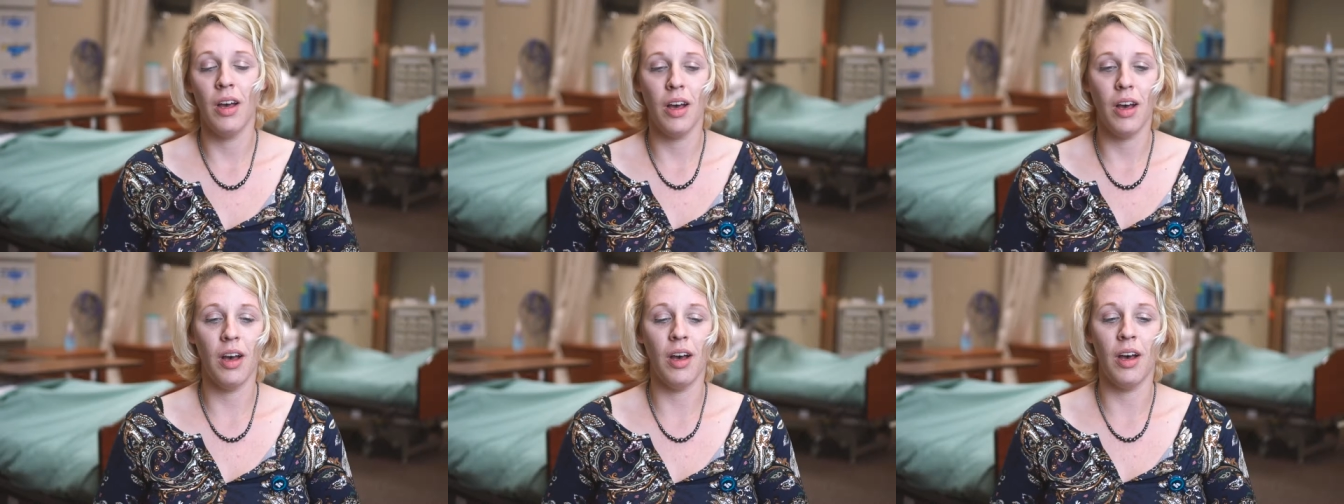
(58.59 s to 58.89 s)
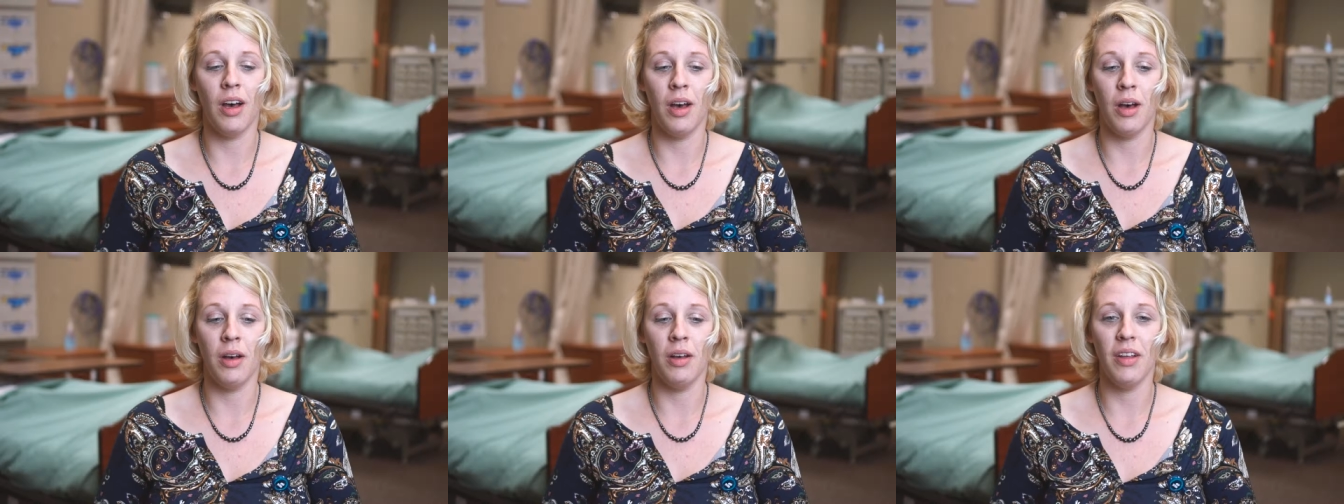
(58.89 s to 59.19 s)

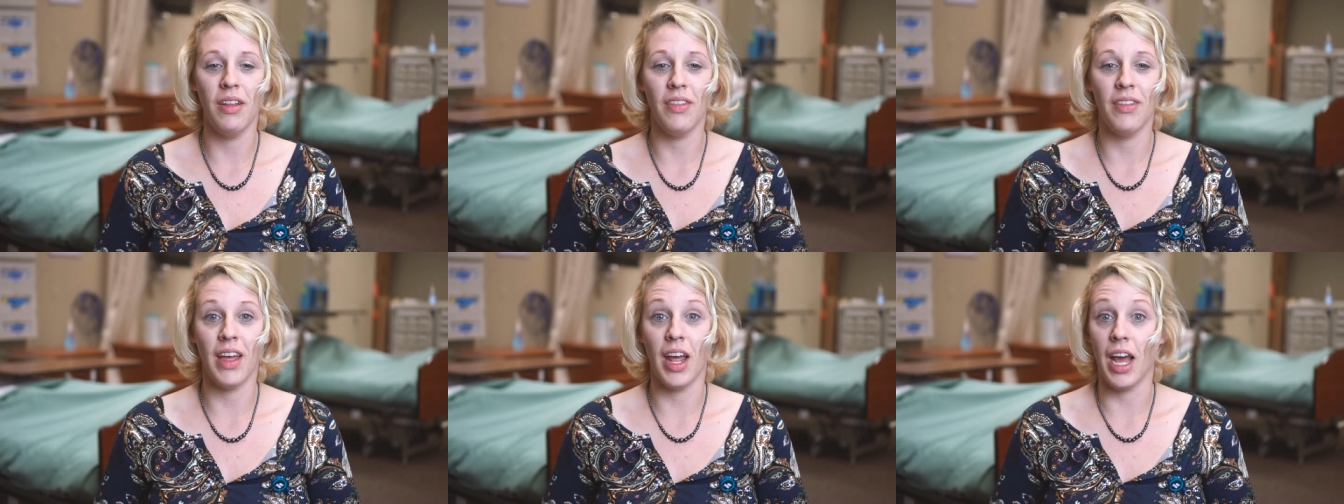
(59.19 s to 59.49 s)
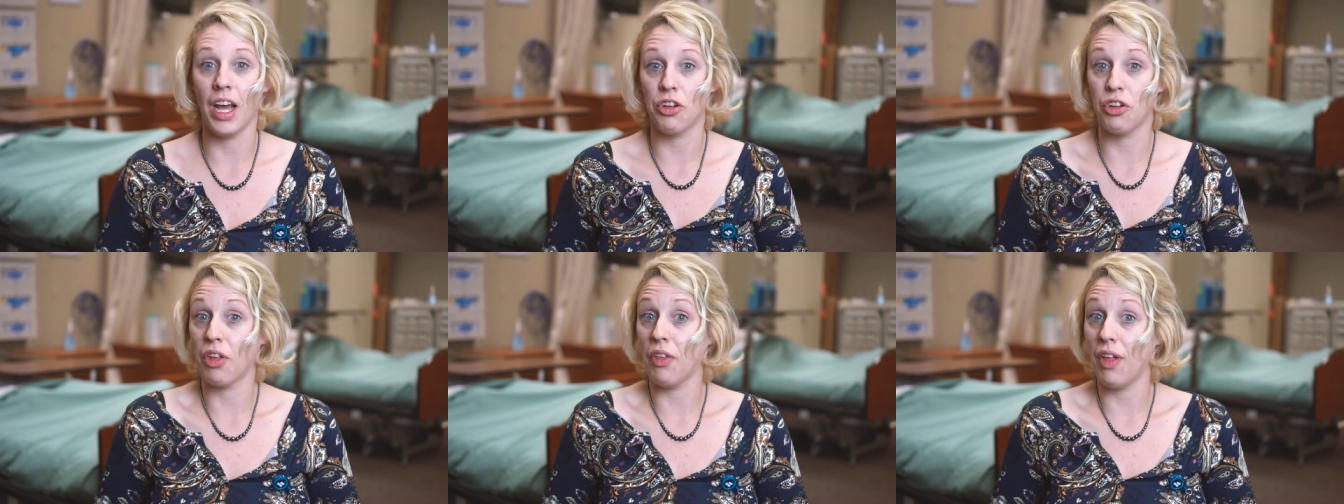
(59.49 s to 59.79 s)
Uh, that
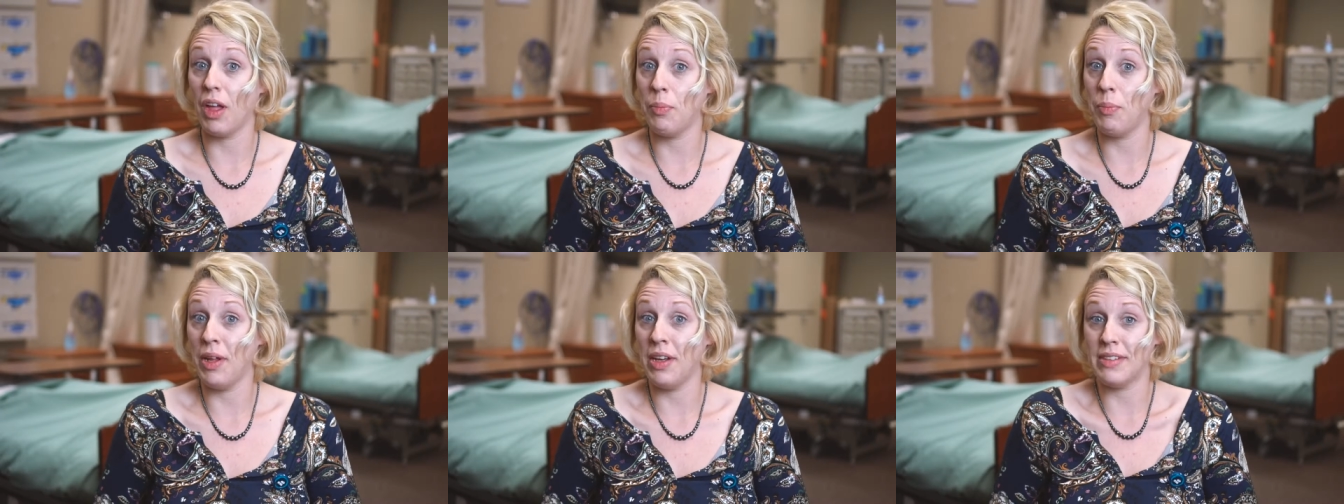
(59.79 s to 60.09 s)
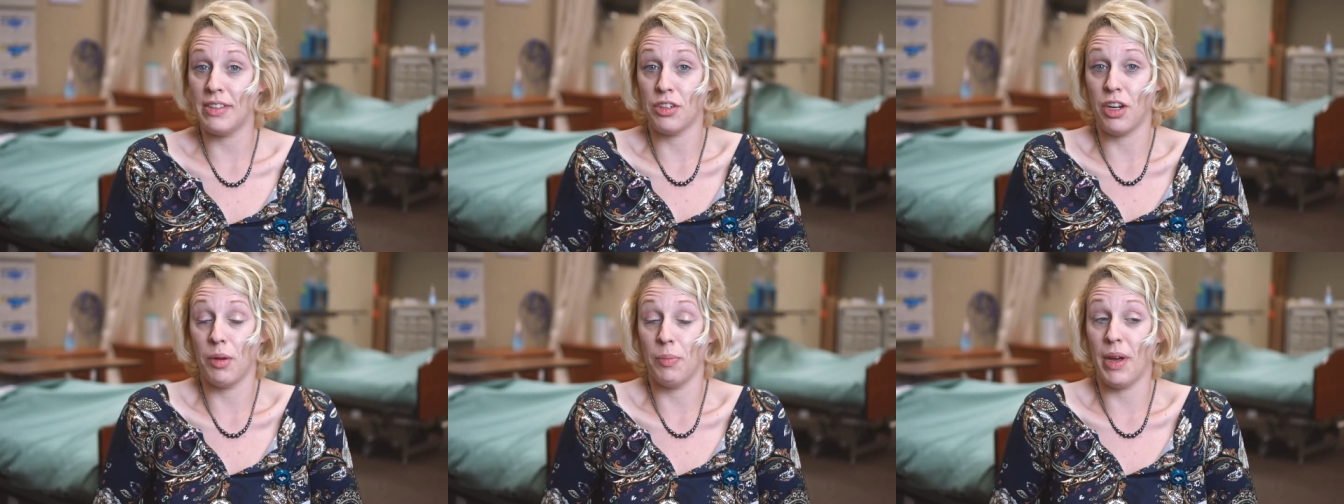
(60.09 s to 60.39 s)
actually led me to
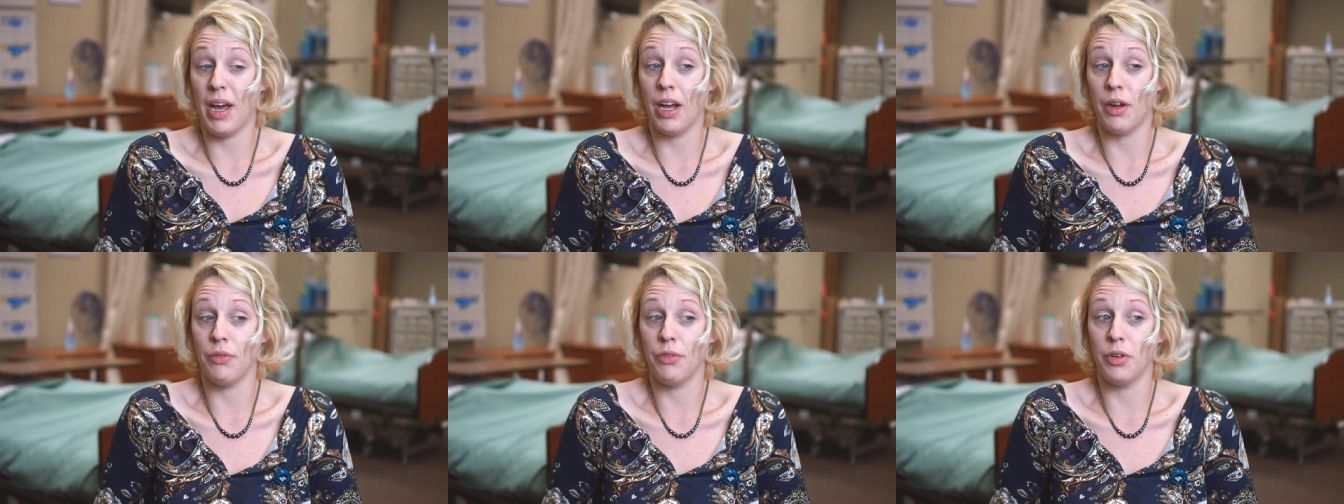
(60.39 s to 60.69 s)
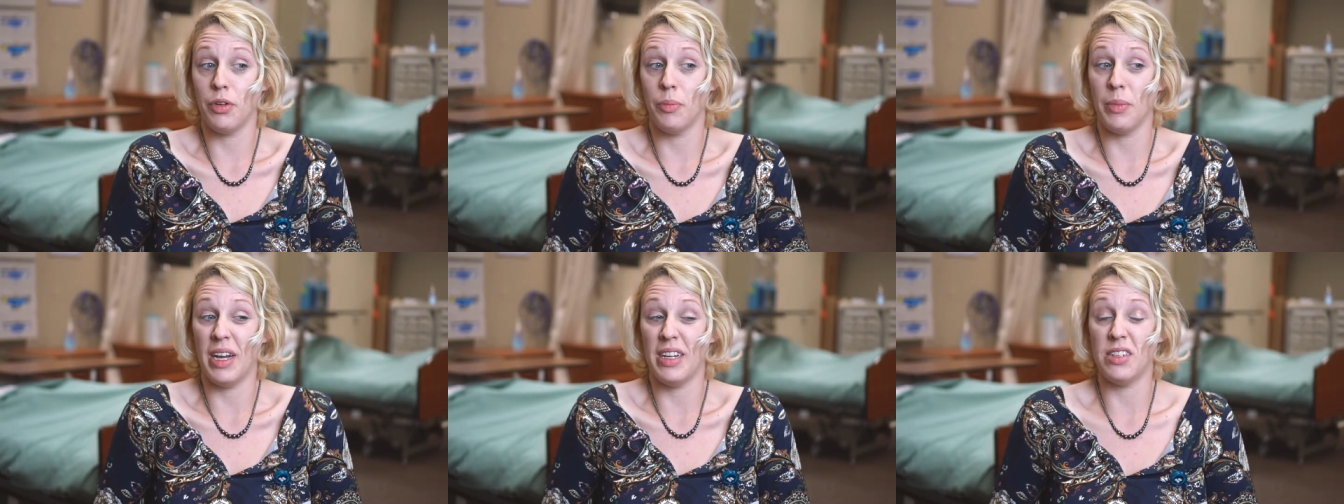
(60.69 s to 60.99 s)
start back
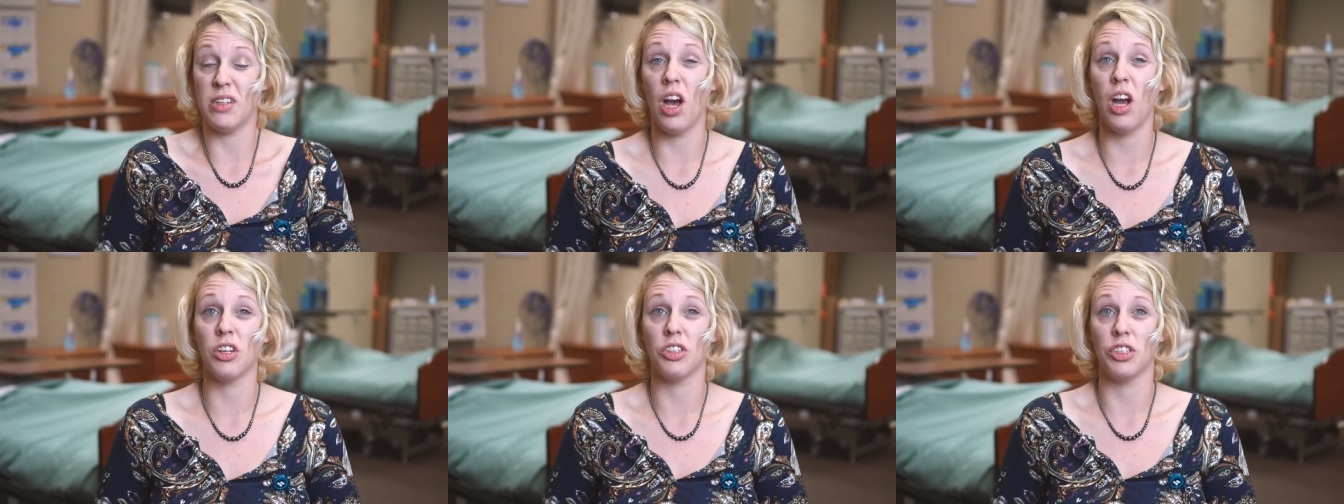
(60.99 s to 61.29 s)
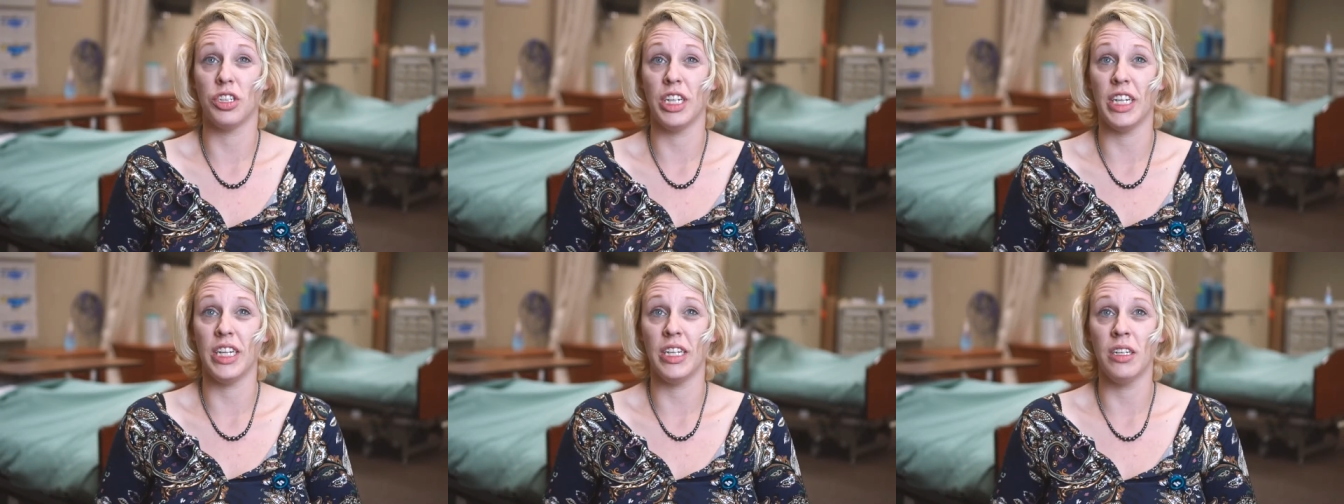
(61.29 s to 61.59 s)
for my
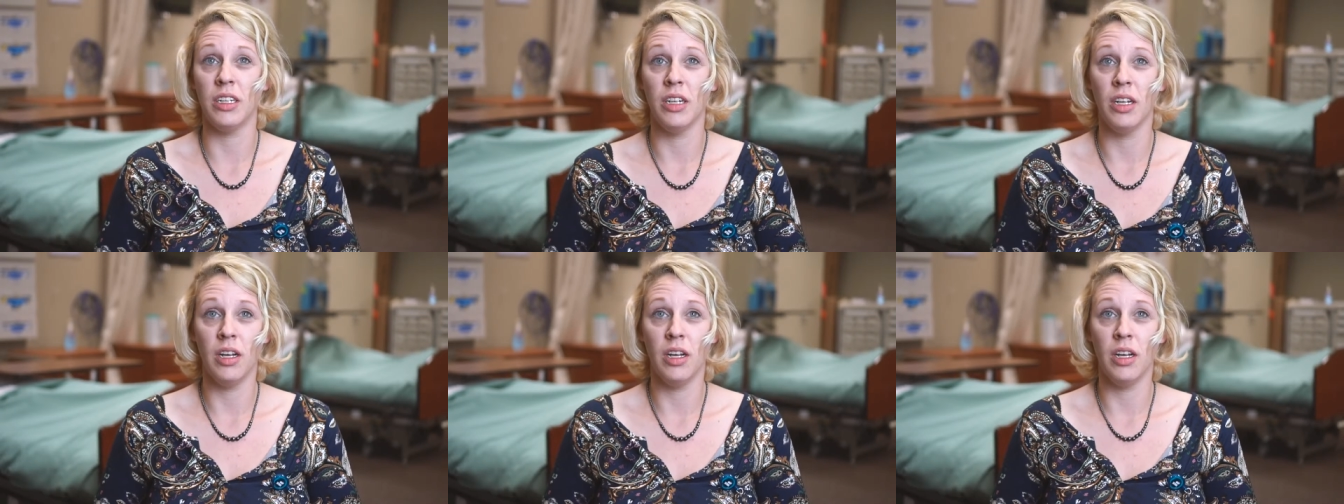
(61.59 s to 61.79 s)
doctorate